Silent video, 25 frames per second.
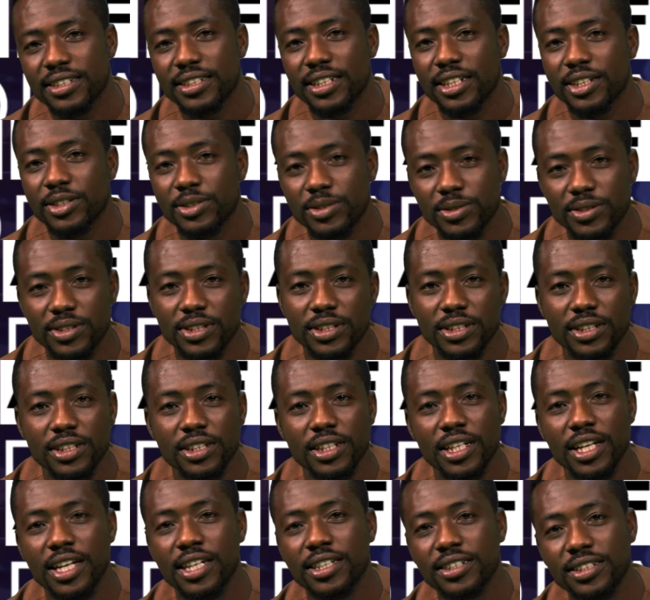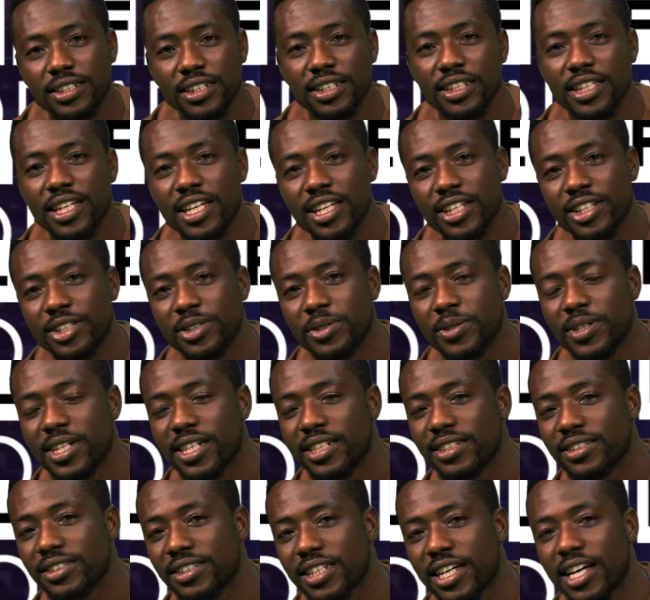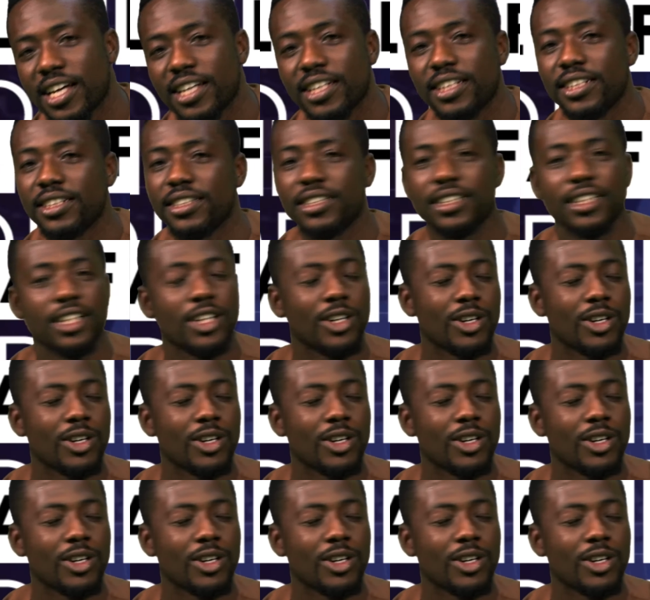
Sanusi, SANUSI,